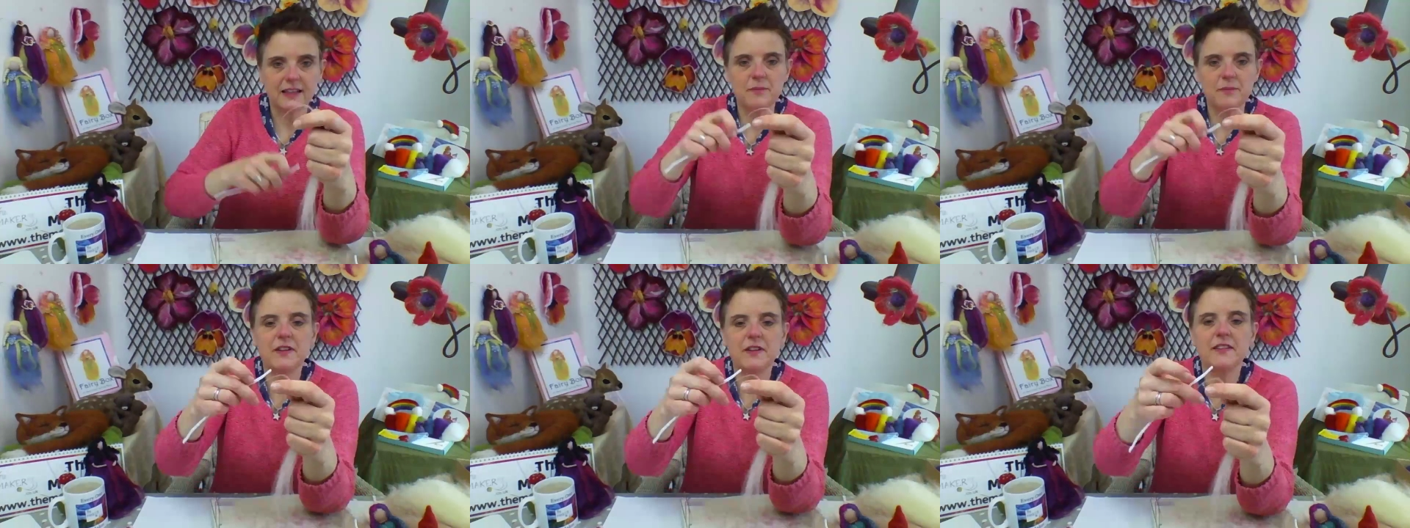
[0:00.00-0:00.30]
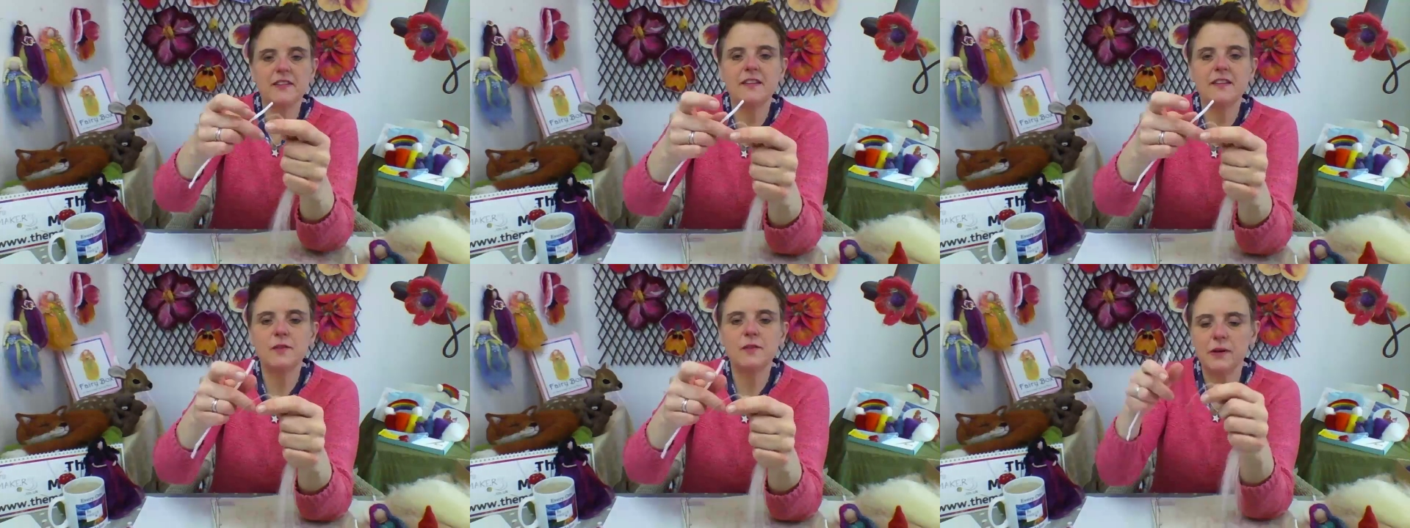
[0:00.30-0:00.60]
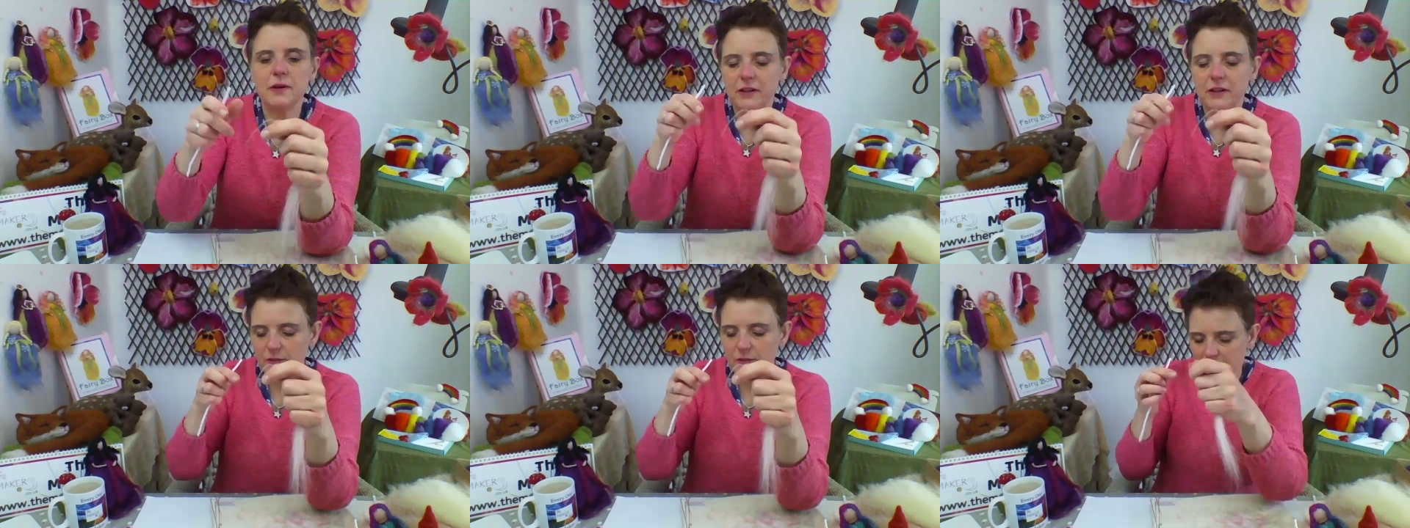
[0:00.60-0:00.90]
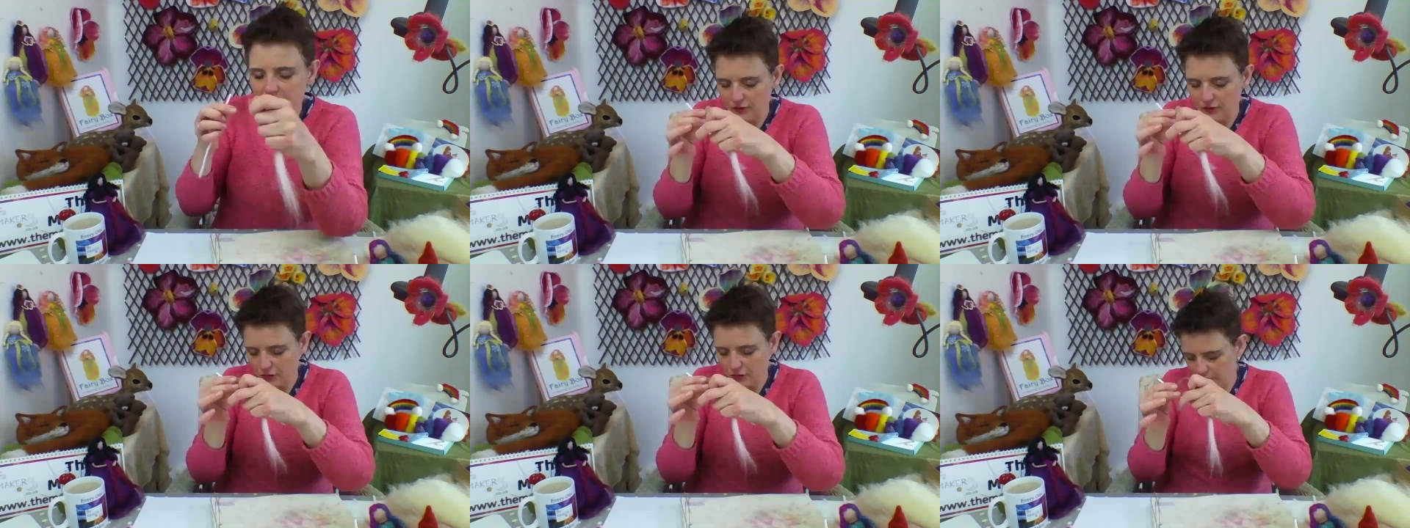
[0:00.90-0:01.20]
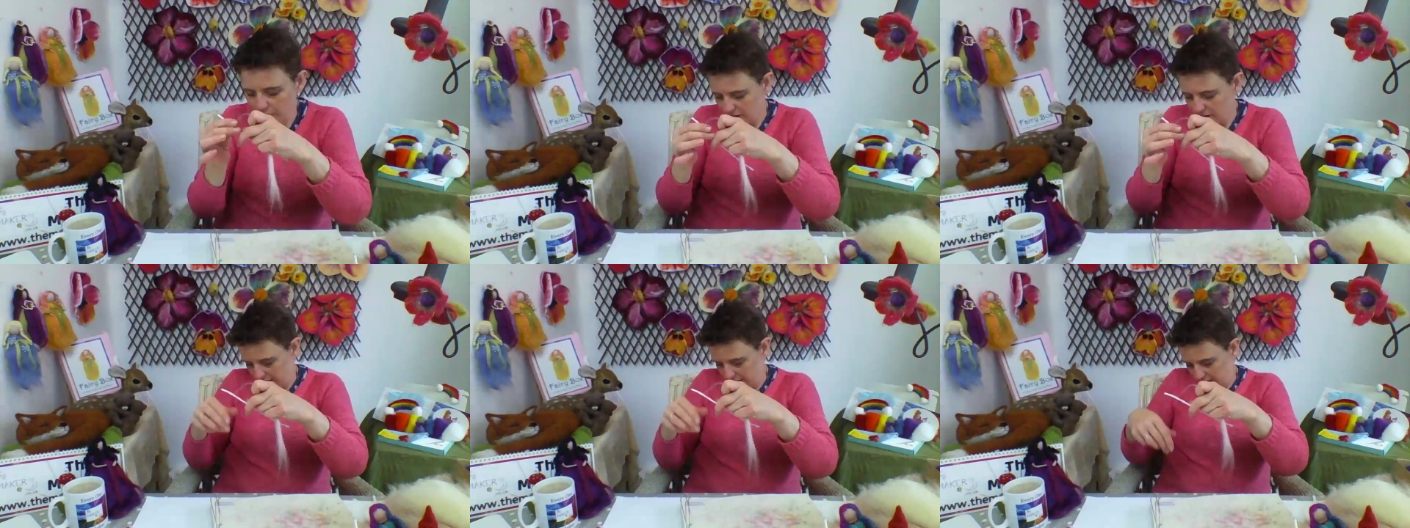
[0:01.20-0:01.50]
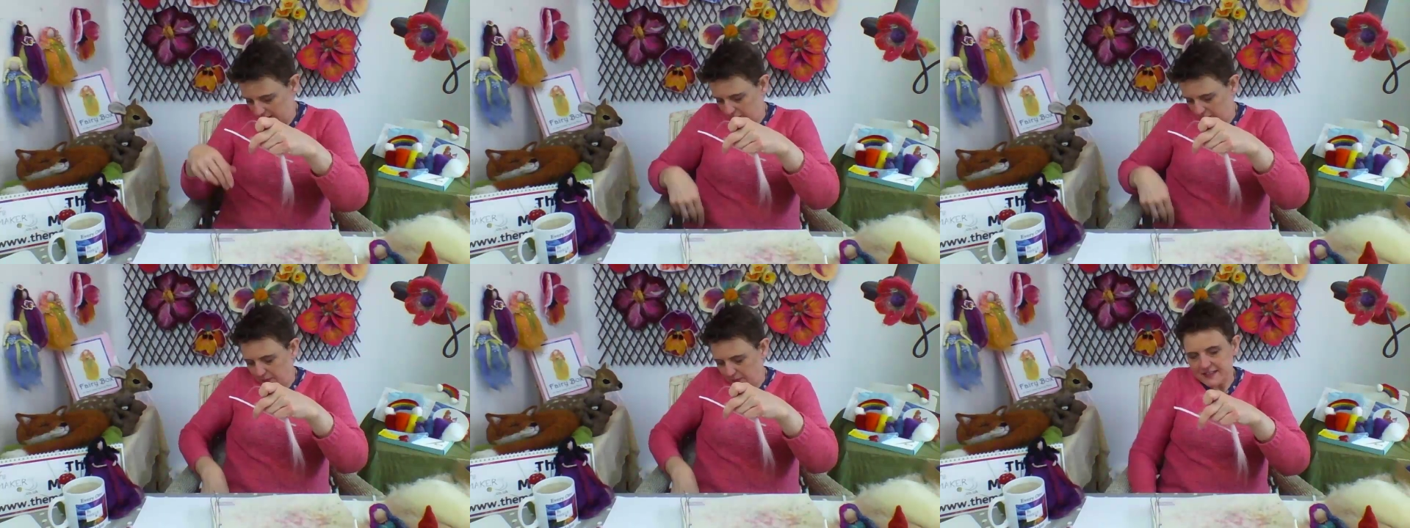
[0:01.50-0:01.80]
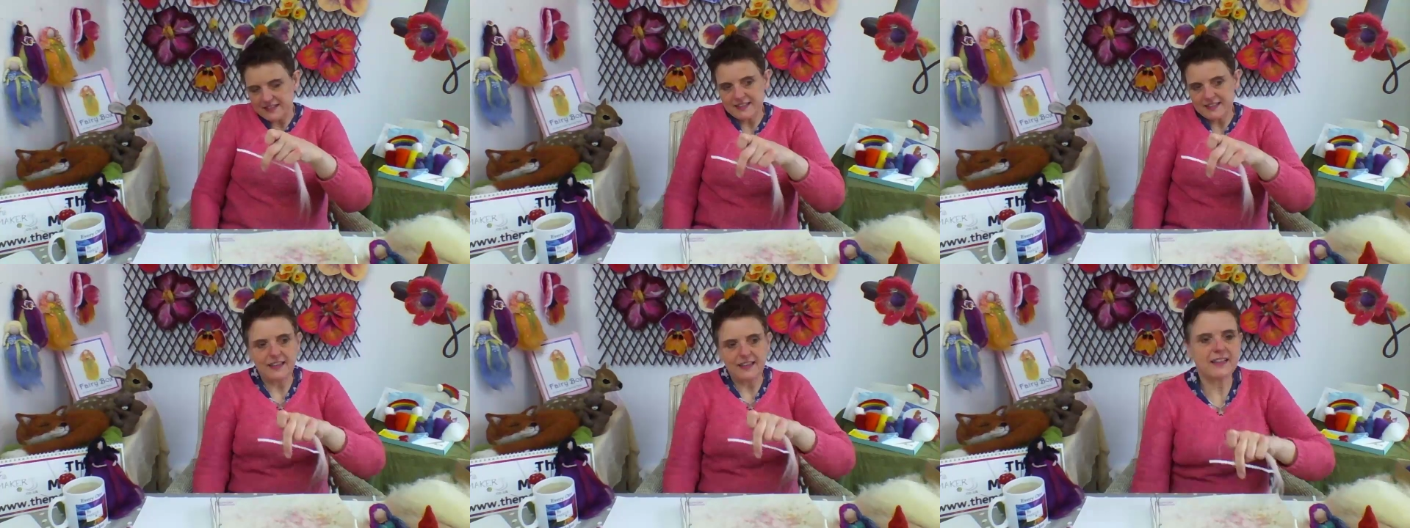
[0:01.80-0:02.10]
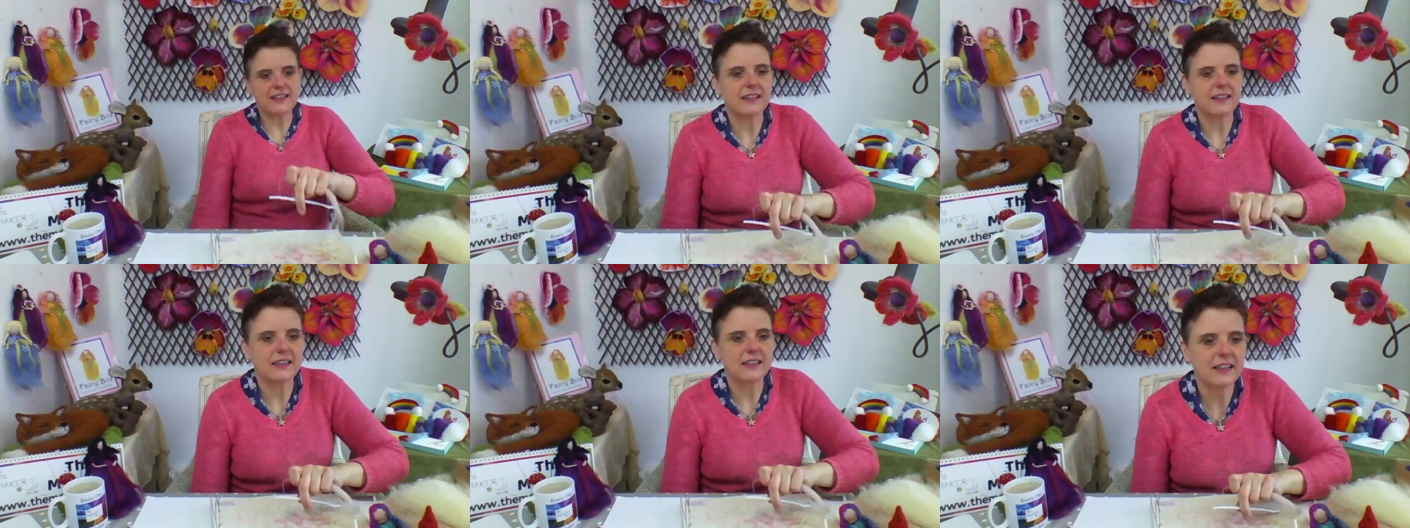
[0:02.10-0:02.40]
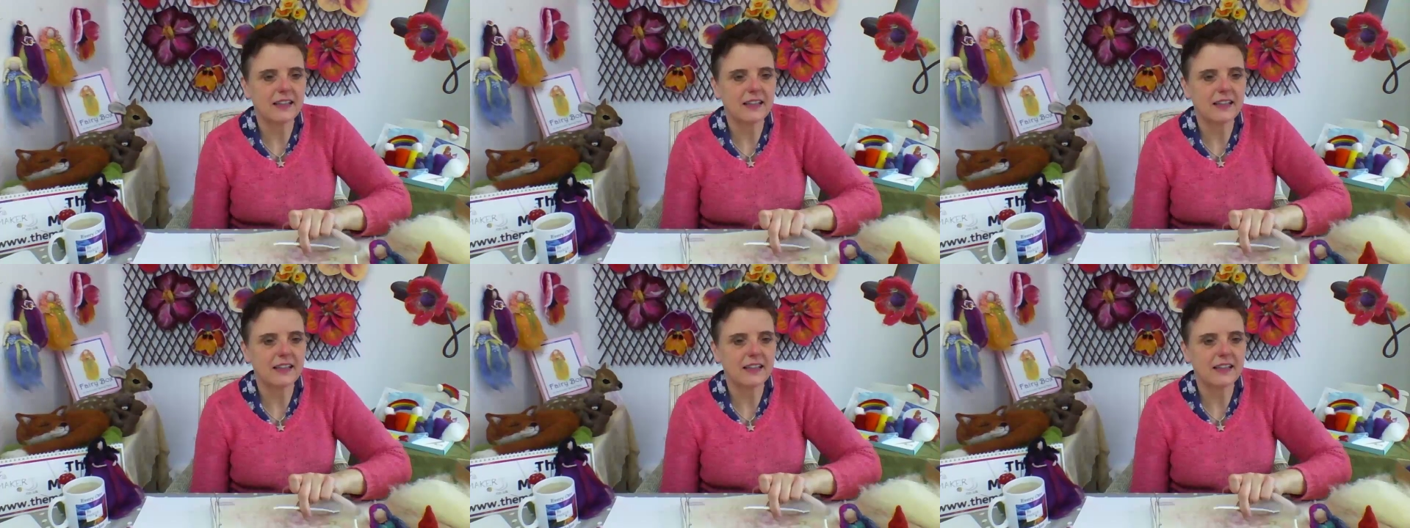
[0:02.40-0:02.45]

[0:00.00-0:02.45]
this is where you need to work quite delicately.